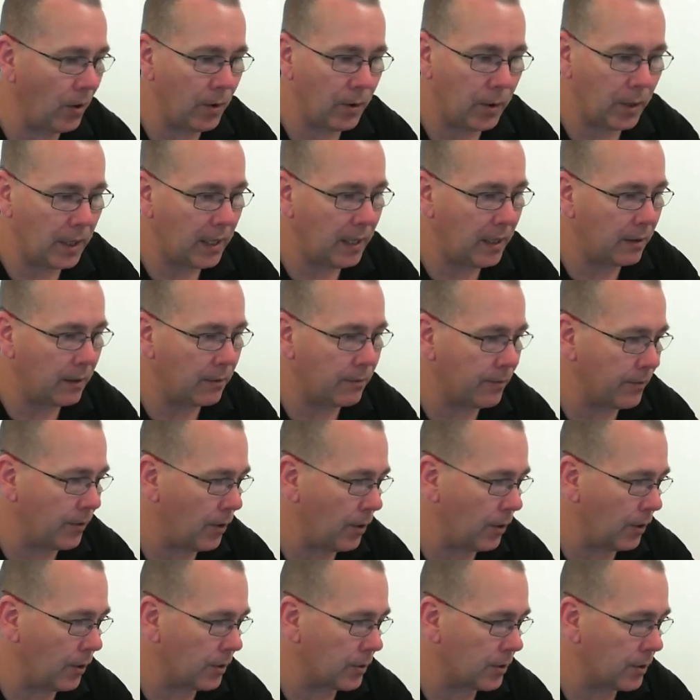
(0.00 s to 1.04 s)
here
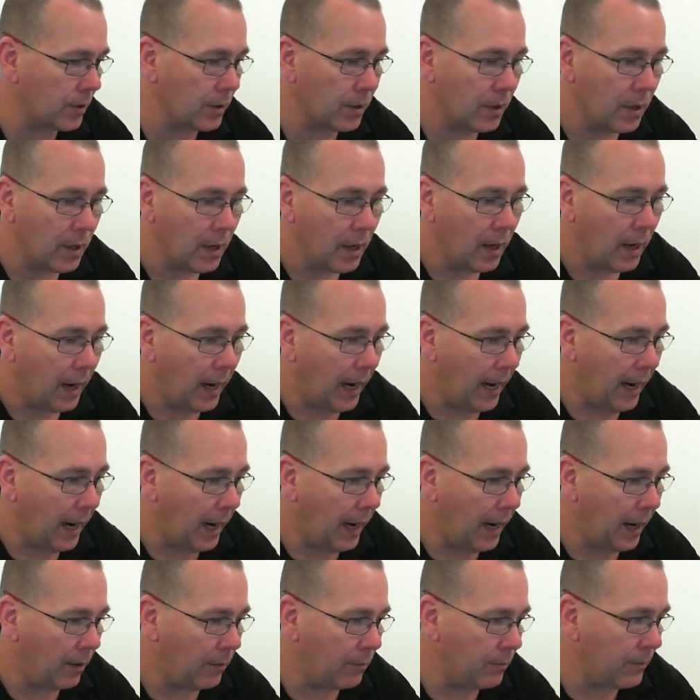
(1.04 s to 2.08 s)
first
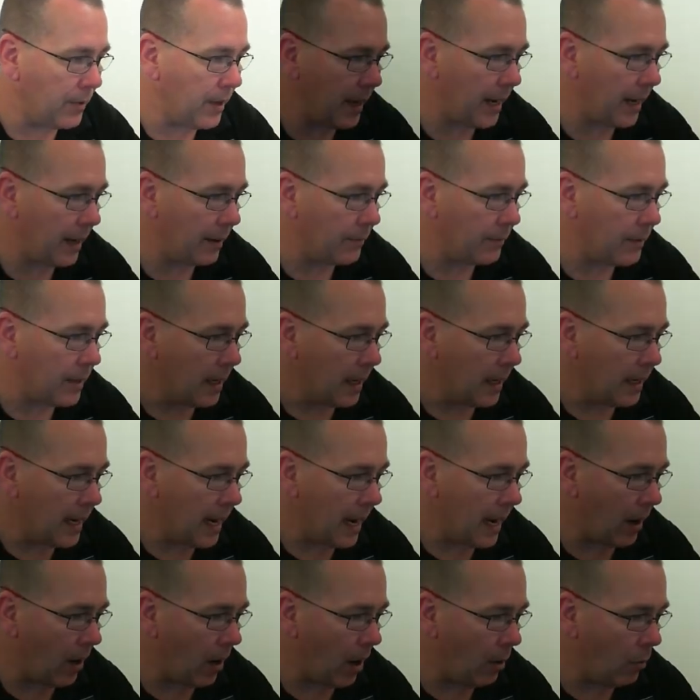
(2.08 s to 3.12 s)
there.
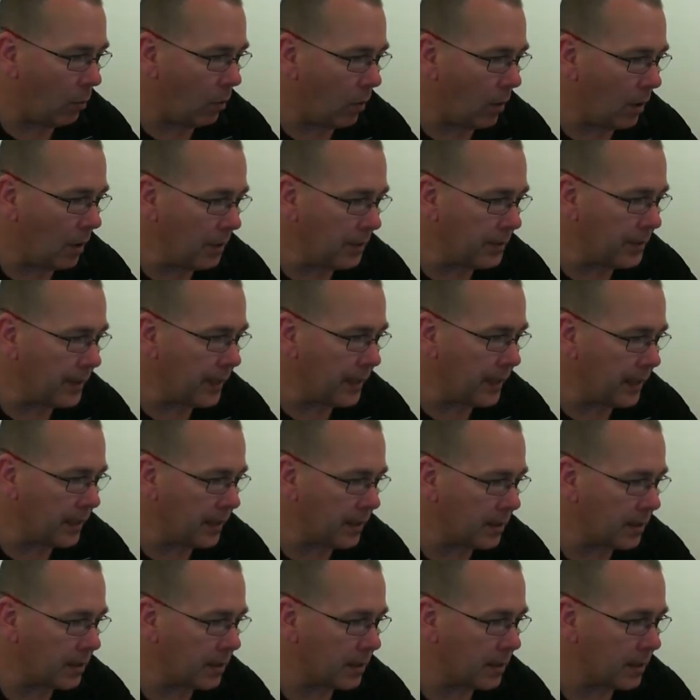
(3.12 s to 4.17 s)
Now, I want
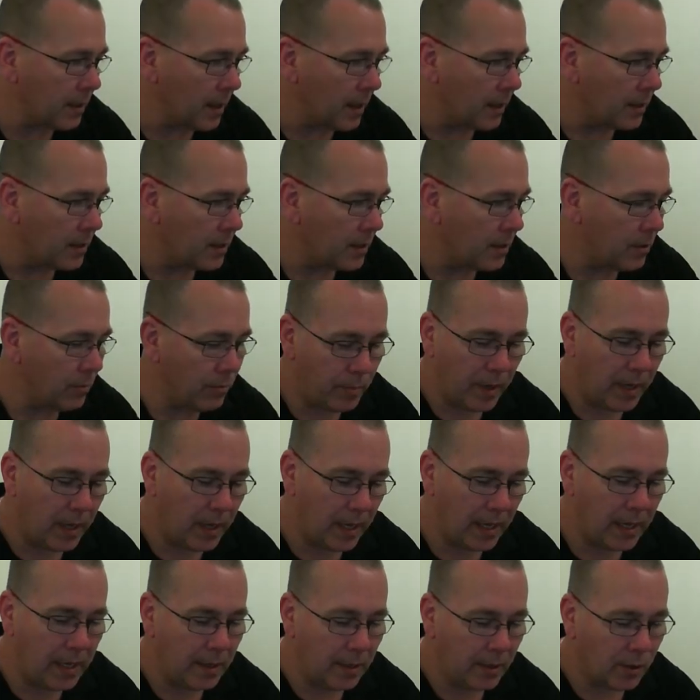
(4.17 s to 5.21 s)
this to
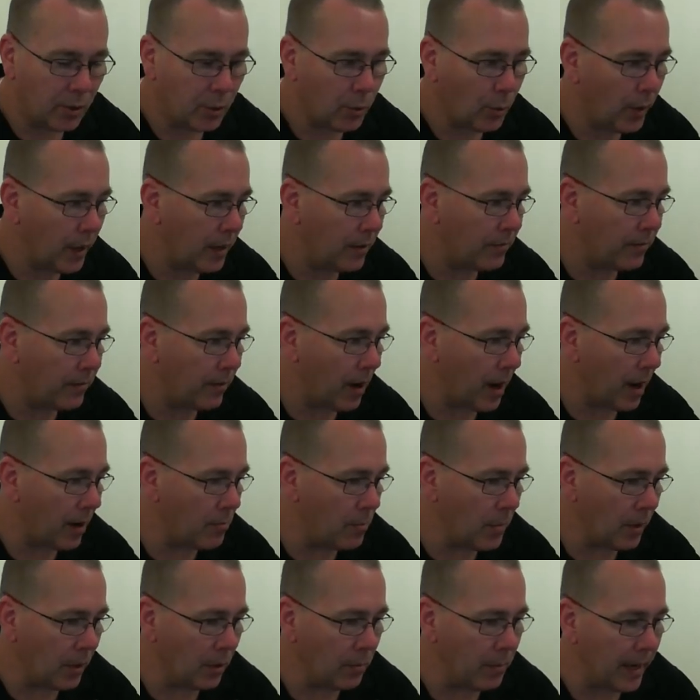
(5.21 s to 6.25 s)
be 25
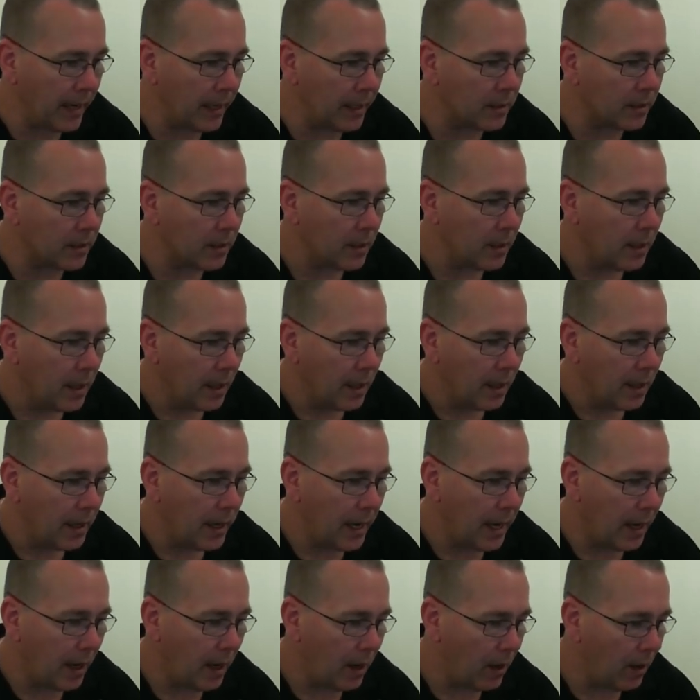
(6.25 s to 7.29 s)
millimeters.
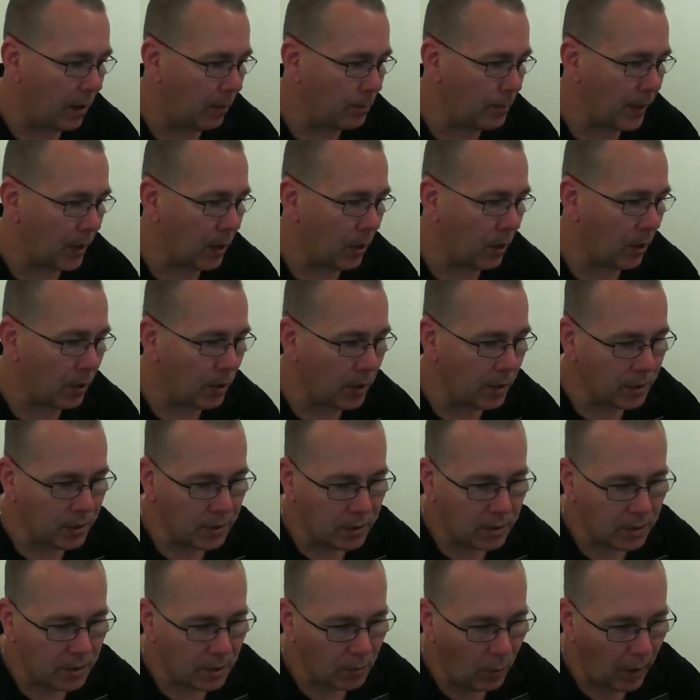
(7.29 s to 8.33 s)
Now,
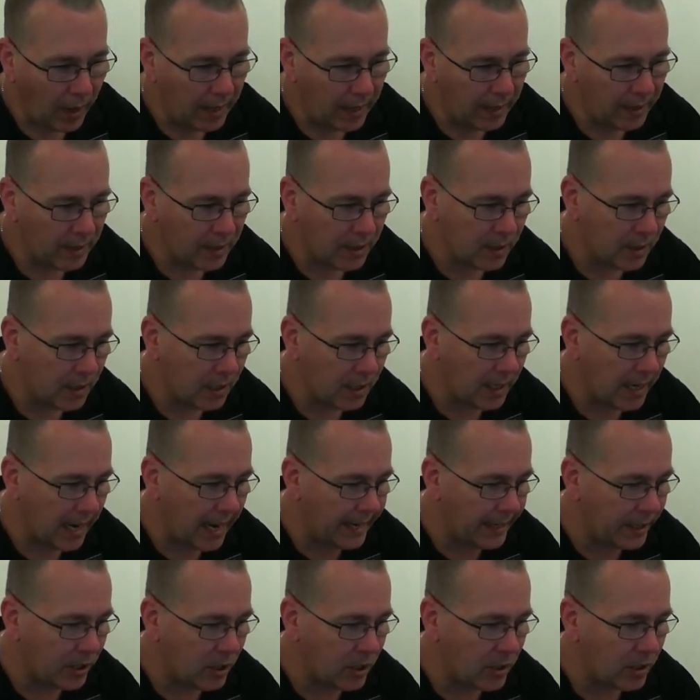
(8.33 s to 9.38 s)
because the way this is
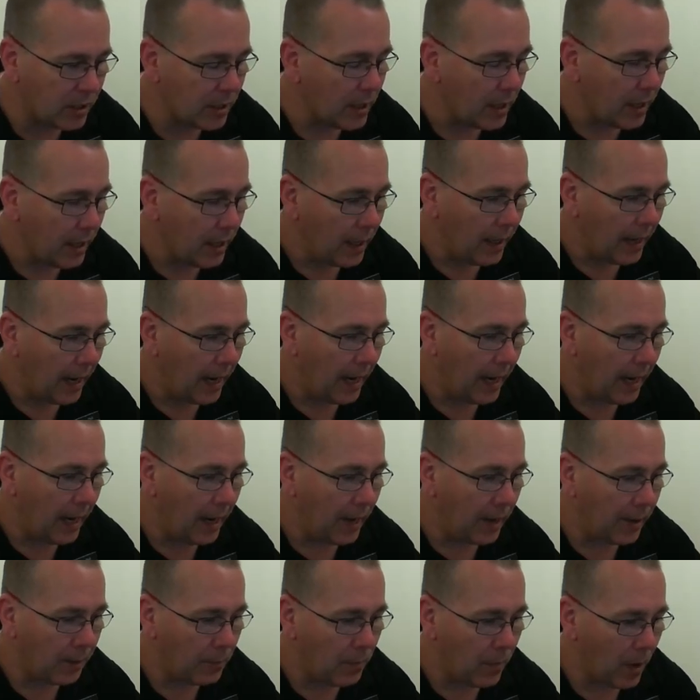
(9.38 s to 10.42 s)
sketched,
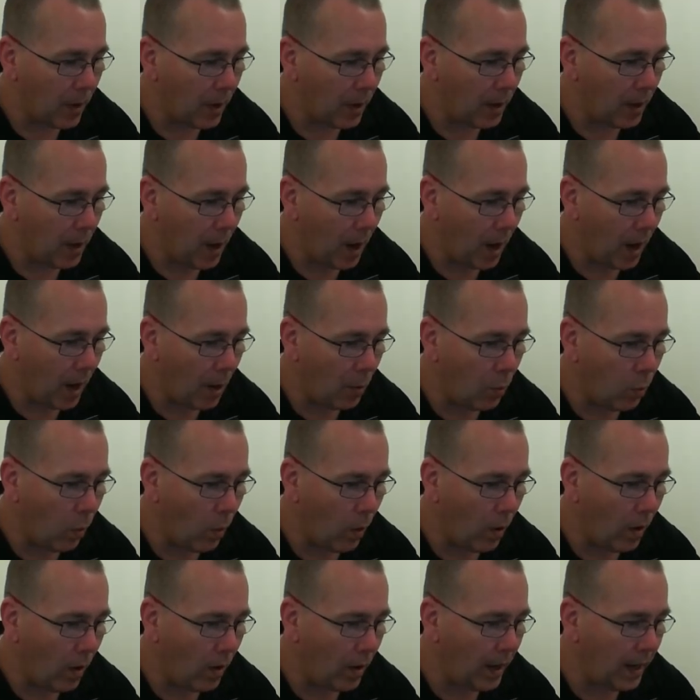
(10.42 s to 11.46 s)
I
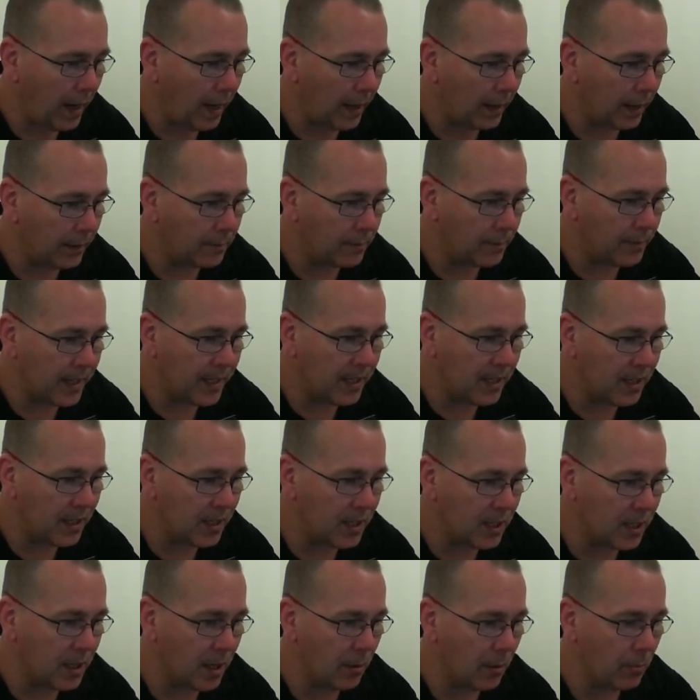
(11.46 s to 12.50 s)
want this is
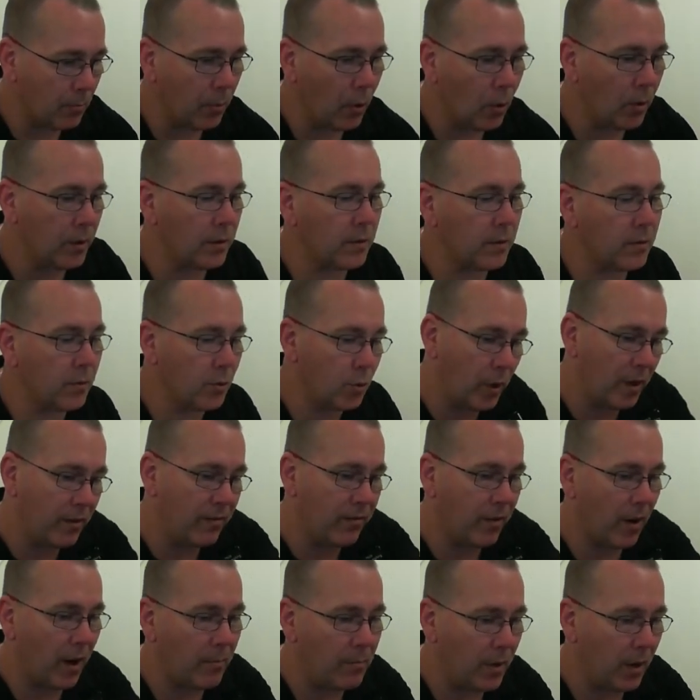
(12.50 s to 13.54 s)
just going to put
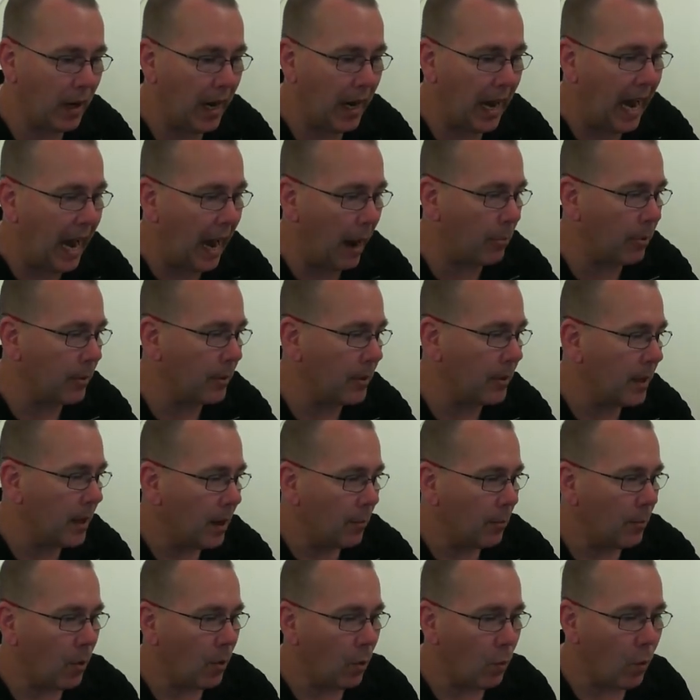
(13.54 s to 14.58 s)
25 mil up.
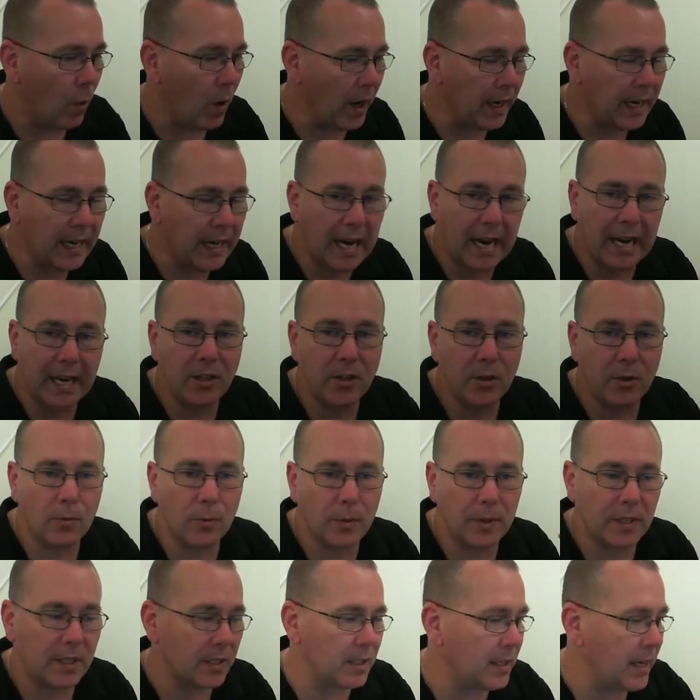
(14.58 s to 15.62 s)
But what I can do
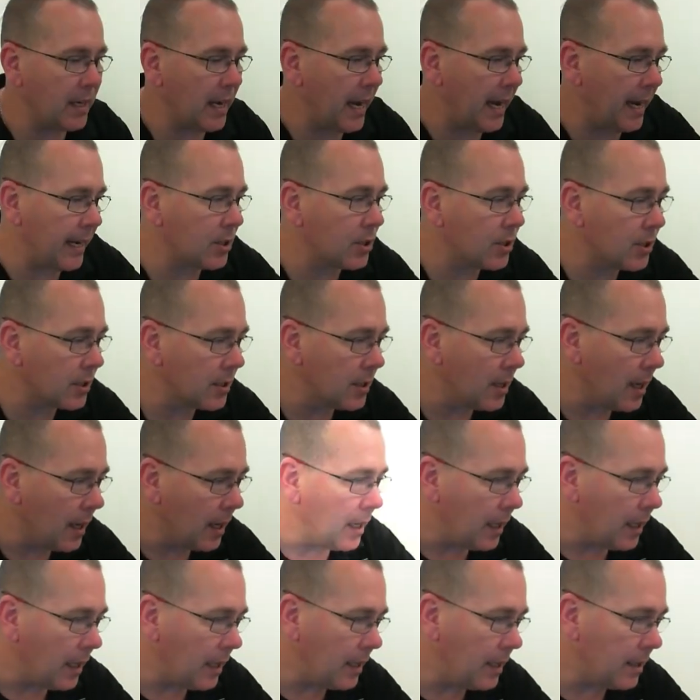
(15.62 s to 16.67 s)
with the sketch
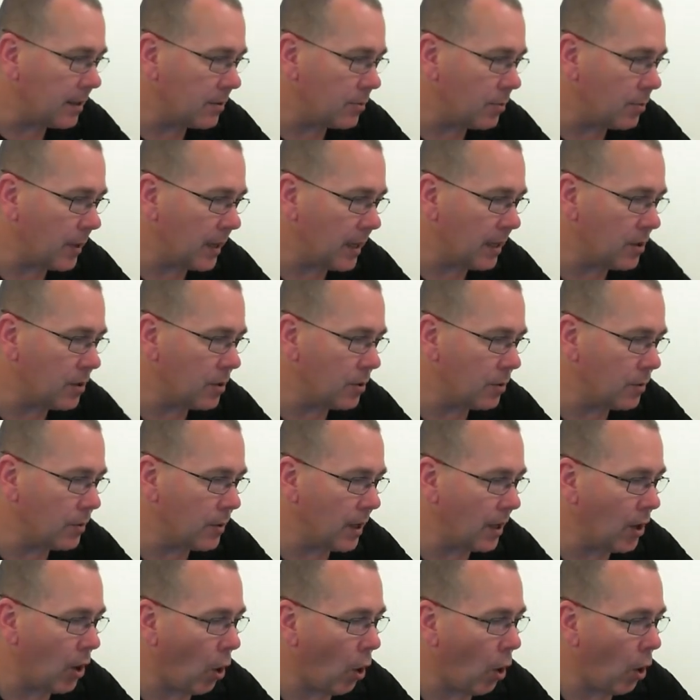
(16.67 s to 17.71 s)
is we can do
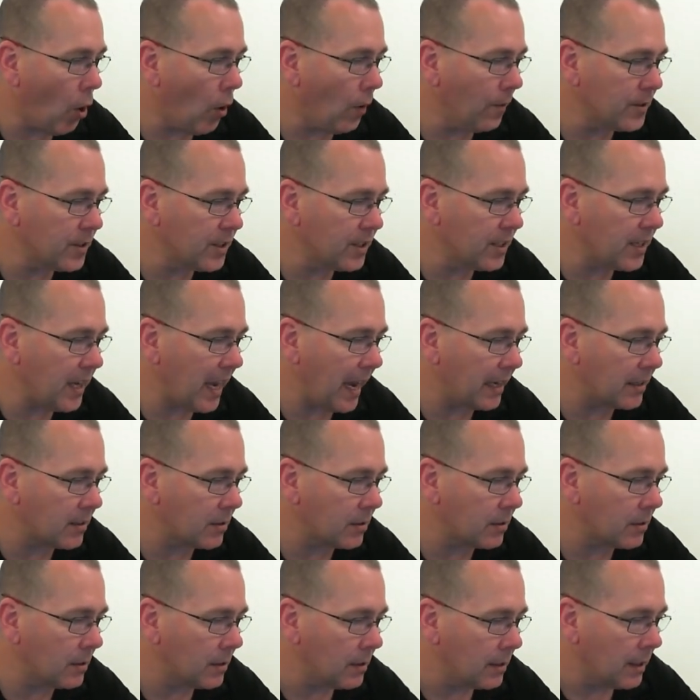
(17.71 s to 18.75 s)
an
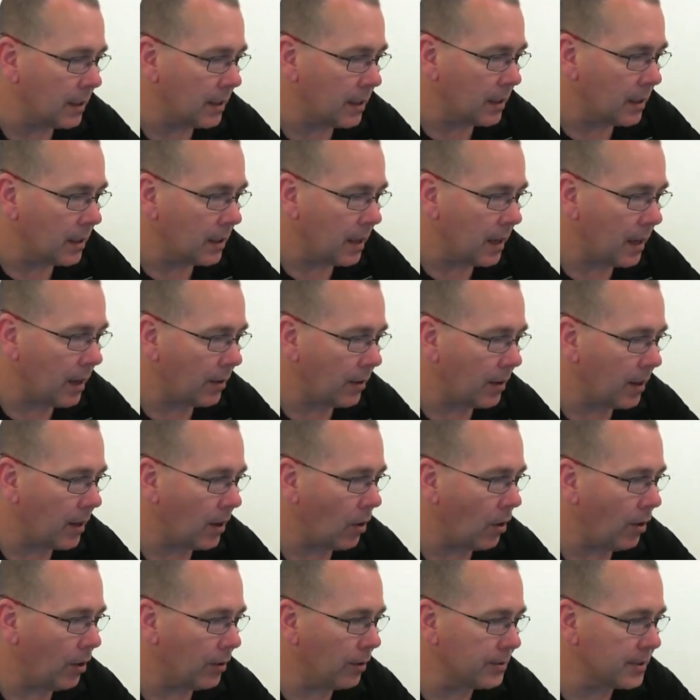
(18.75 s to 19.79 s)
offset. Now I'm going to
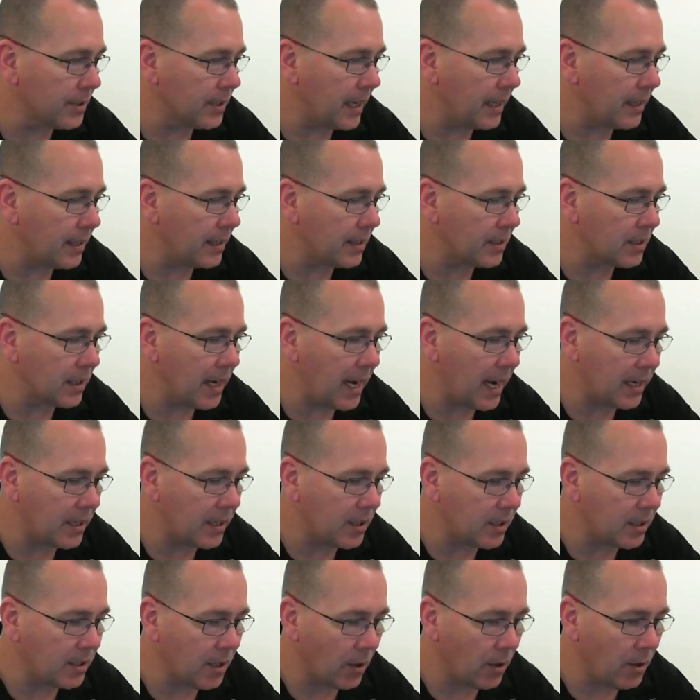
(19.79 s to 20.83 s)
offset the sketch.
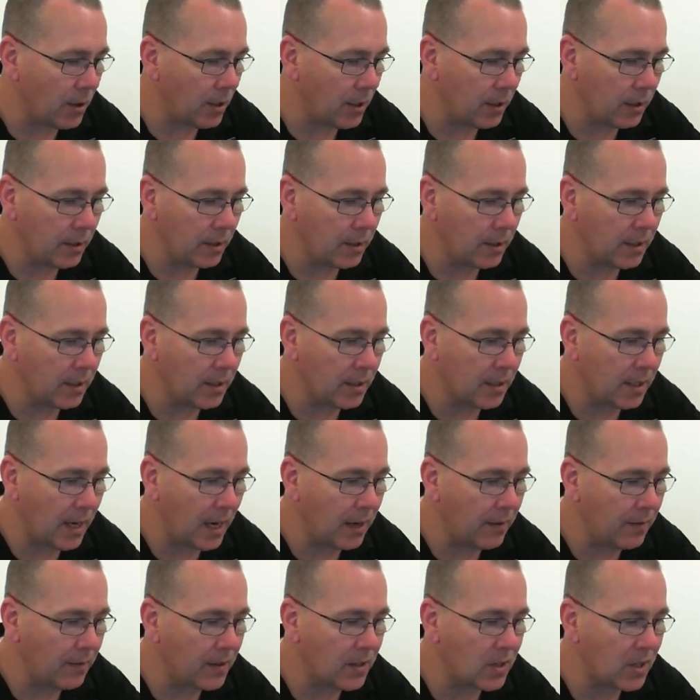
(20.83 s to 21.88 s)
So instead
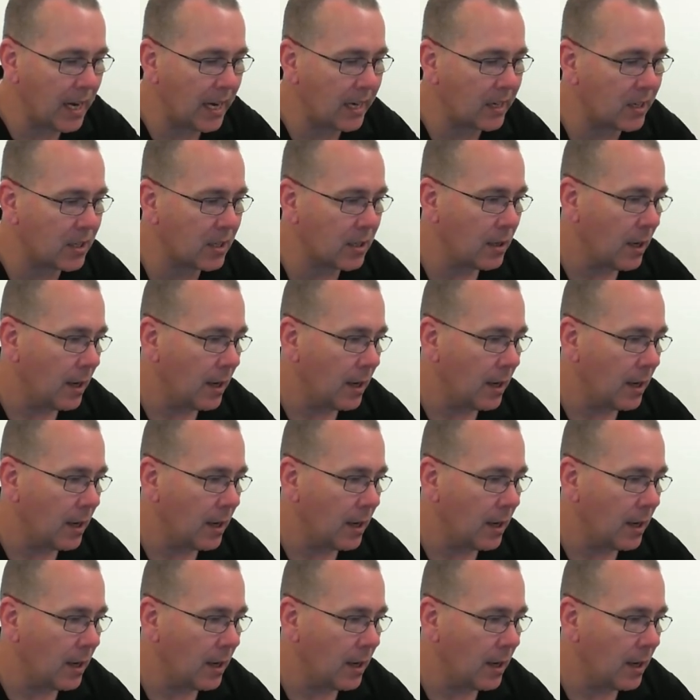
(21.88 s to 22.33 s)
of the sketch